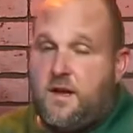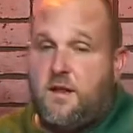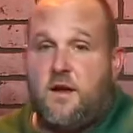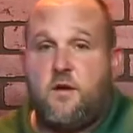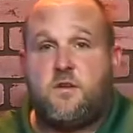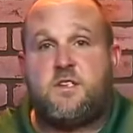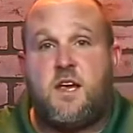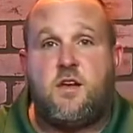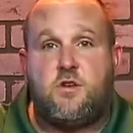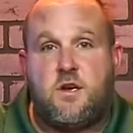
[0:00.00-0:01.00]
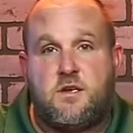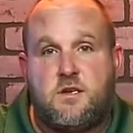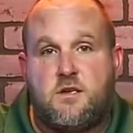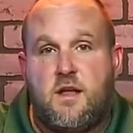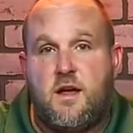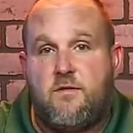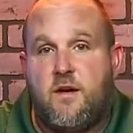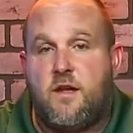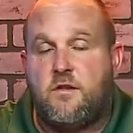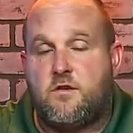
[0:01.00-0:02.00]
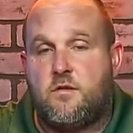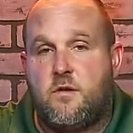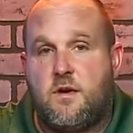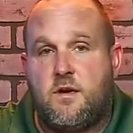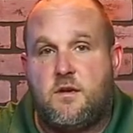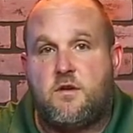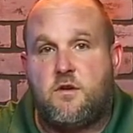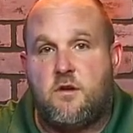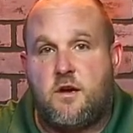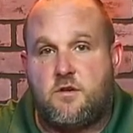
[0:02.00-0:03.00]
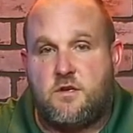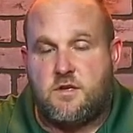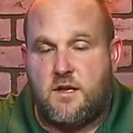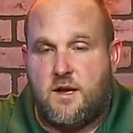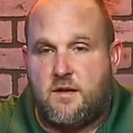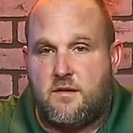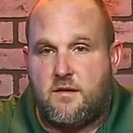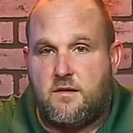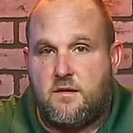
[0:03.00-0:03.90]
layer say Genesis Live on the screen until you actually select it.